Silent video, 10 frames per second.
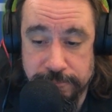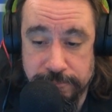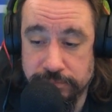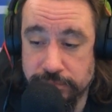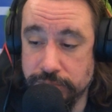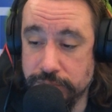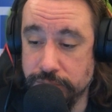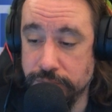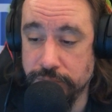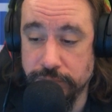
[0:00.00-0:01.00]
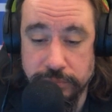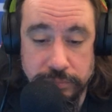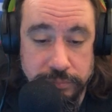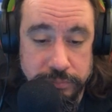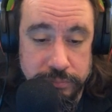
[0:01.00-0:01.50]

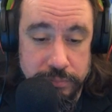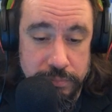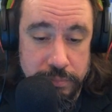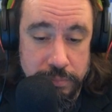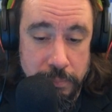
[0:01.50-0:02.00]
(silence)